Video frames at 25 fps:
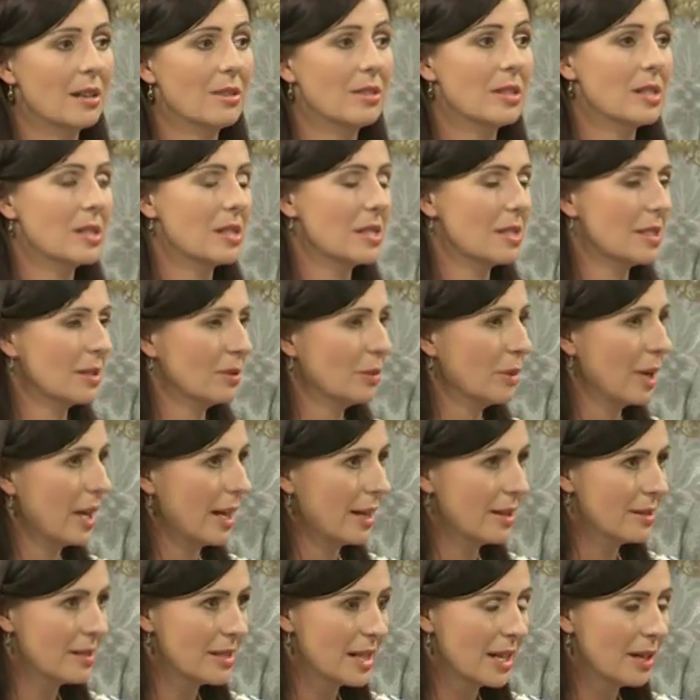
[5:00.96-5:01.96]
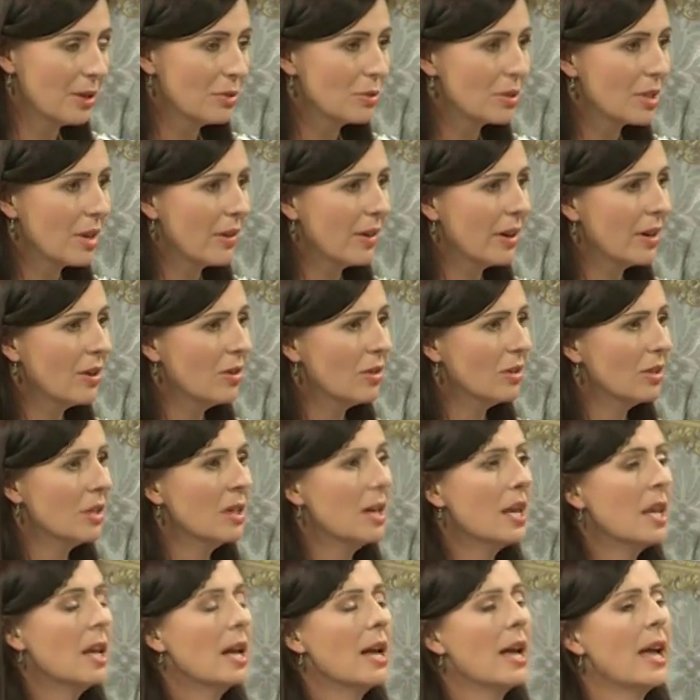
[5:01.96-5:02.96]
There's still house sales going on.
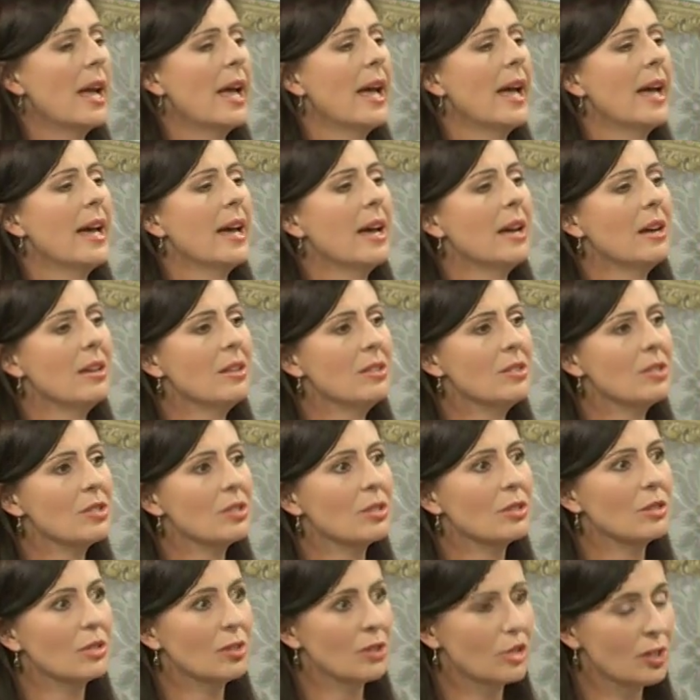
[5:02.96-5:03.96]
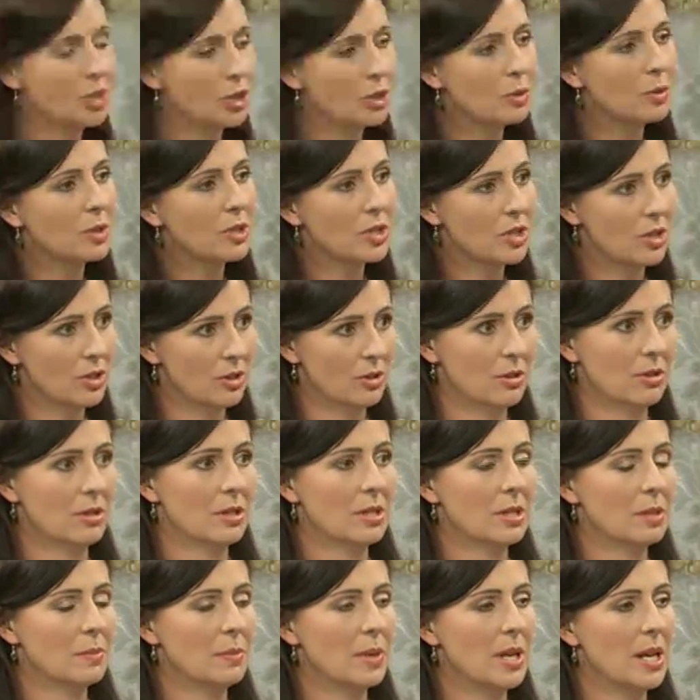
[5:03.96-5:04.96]
How's new
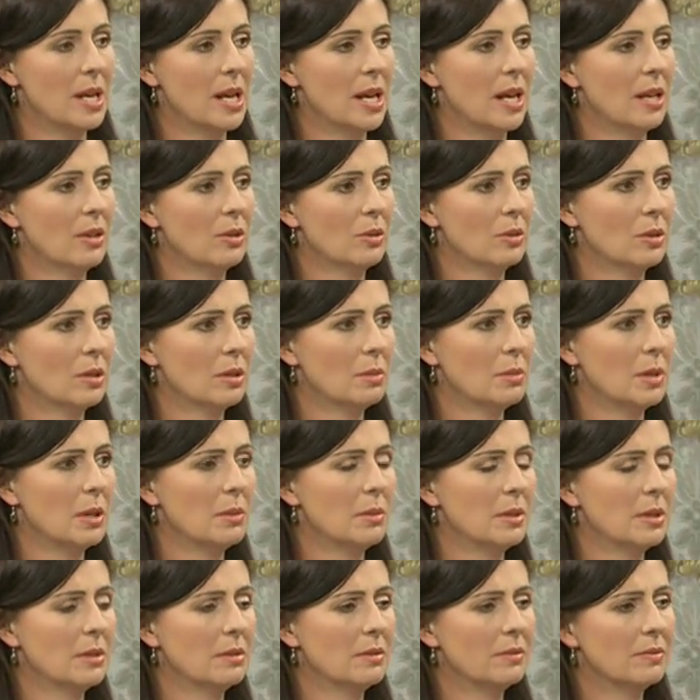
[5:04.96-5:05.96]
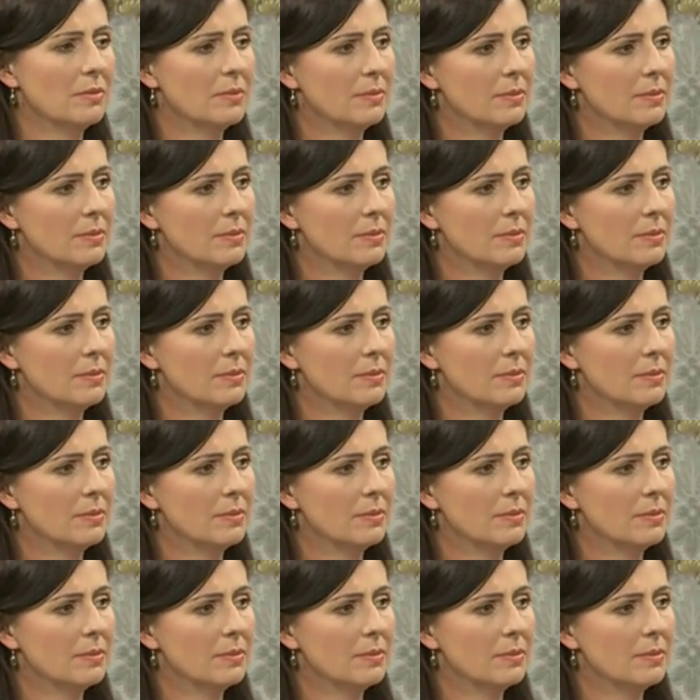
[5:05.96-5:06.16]
insurance being handled at the moment?